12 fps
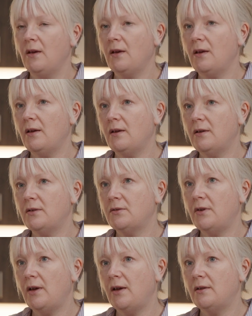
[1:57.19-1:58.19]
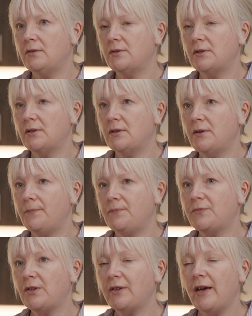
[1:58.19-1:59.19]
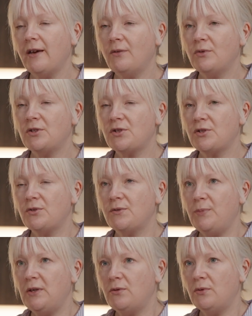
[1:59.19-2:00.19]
The language to speak